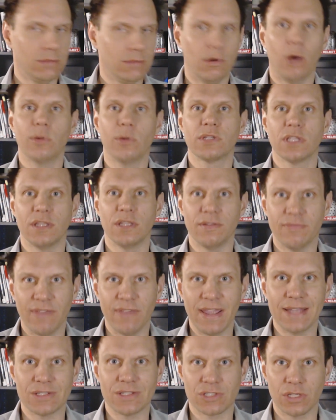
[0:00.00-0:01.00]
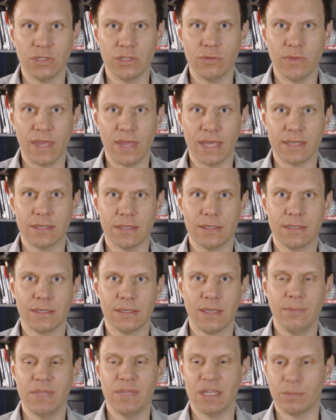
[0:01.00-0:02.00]
You owe it to the fans to do that.
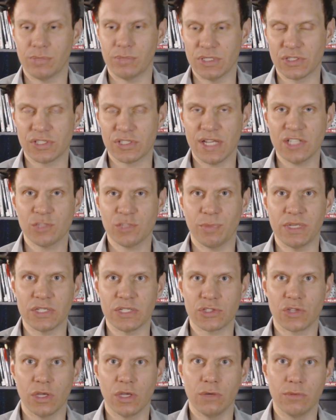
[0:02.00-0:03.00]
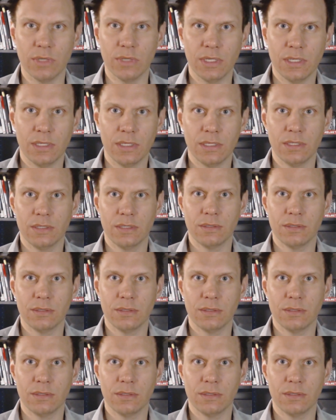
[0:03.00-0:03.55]
Give me a... And Cespedes, too.